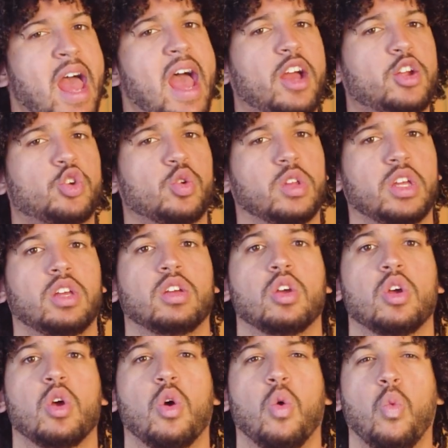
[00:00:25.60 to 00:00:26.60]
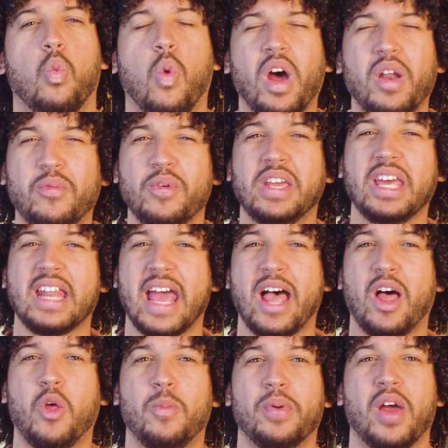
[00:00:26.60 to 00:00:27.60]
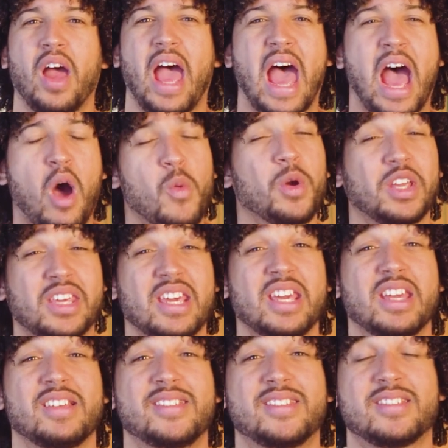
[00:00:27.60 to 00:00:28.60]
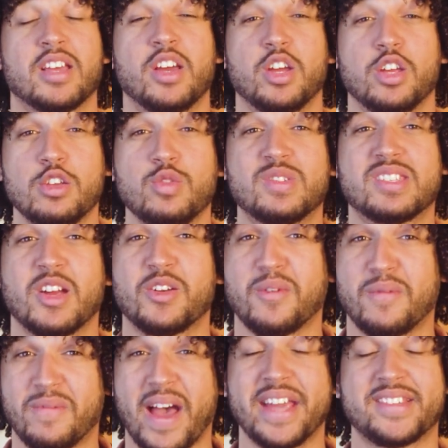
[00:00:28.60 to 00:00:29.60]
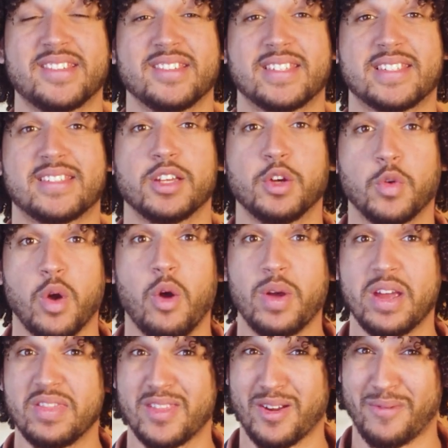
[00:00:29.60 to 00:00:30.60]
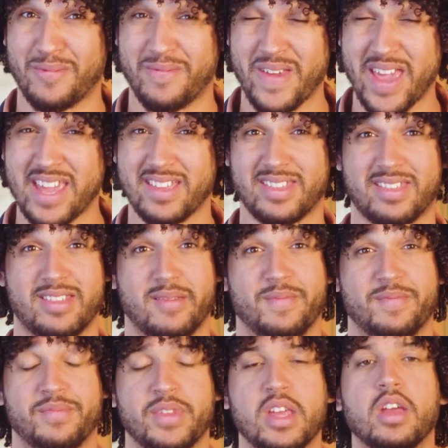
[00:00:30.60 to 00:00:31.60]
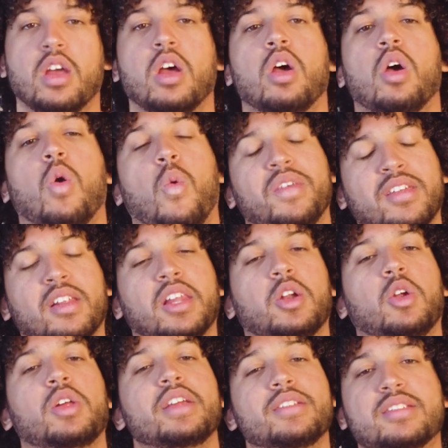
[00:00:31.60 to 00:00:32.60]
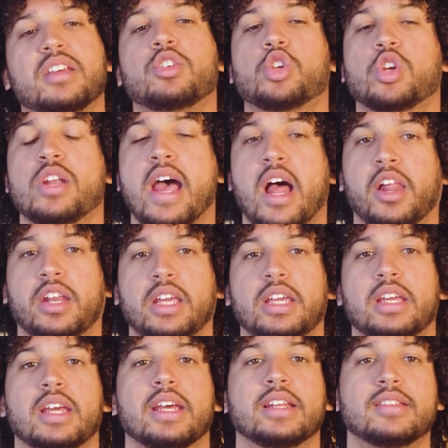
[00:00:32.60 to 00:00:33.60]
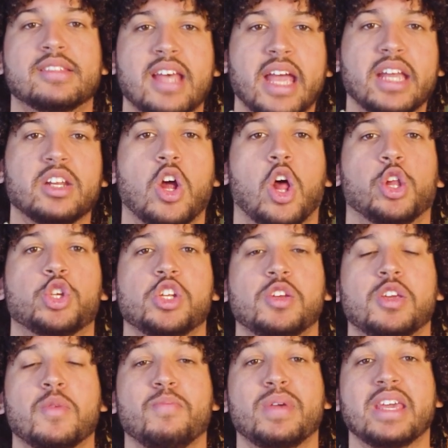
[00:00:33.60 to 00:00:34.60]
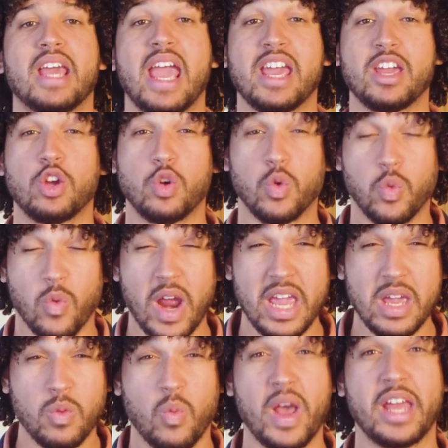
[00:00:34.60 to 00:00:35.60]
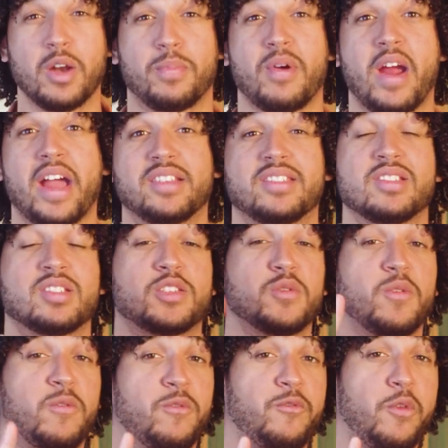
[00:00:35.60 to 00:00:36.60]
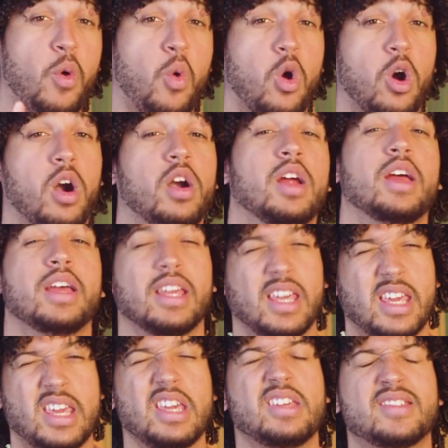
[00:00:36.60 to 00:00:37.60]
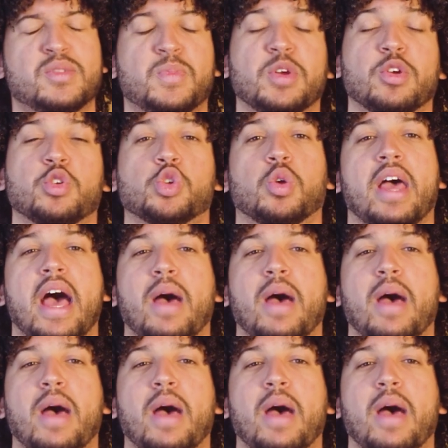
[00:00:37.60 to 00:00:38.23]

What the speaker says: Actually, what if we could help our kids use their devices to grow in their faith? With a little intentionality, technology can be a great way to practice 4 key spiritual